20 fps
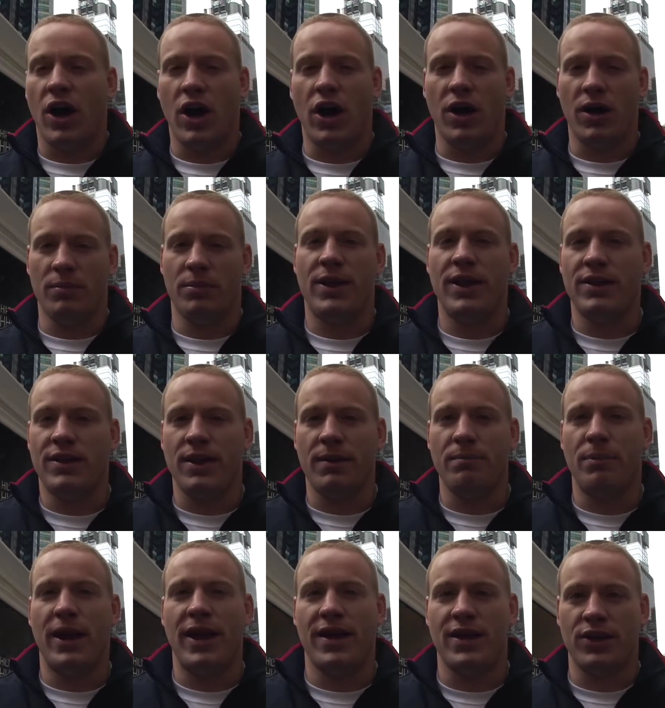um, getting
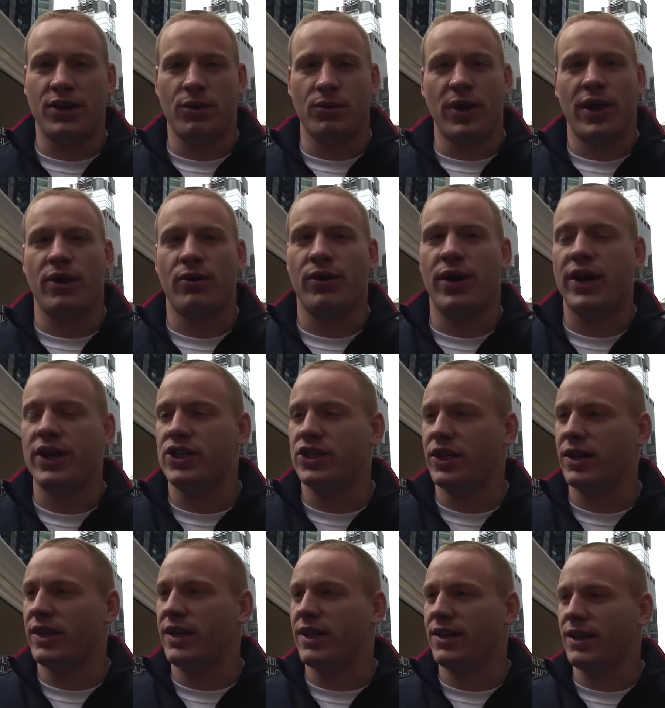them back into
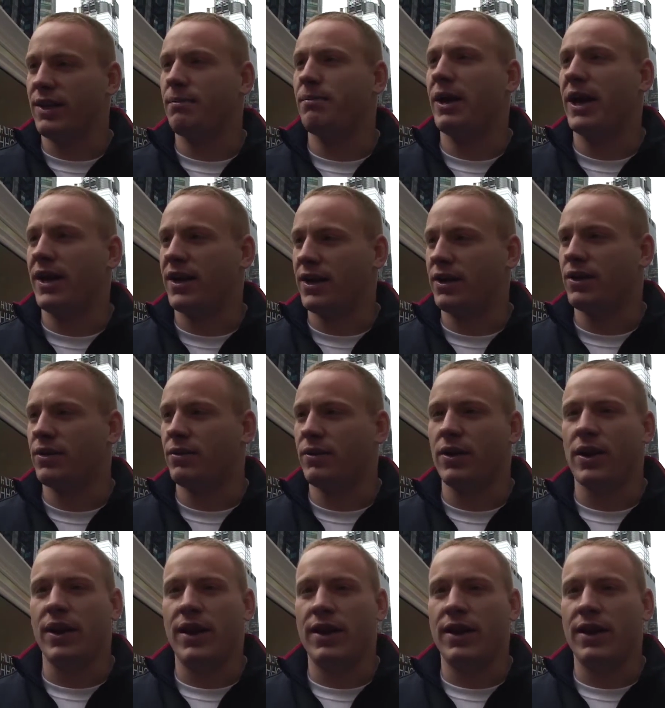recreation and getting them back into